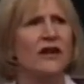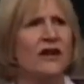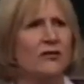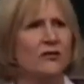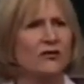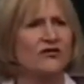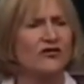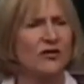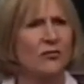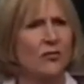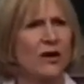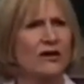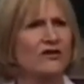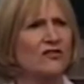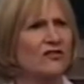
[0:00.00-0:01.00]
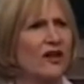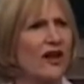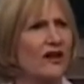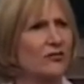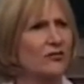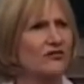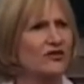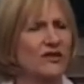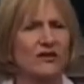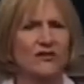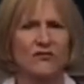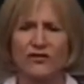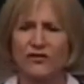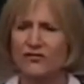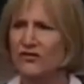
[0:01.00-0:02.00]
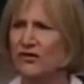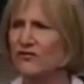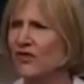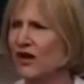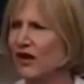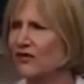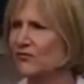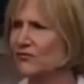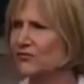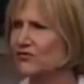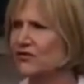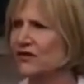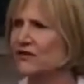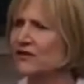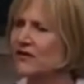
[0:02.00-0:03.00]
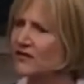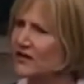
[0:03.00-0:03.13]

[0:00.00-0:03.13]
It was that one side was getting 55%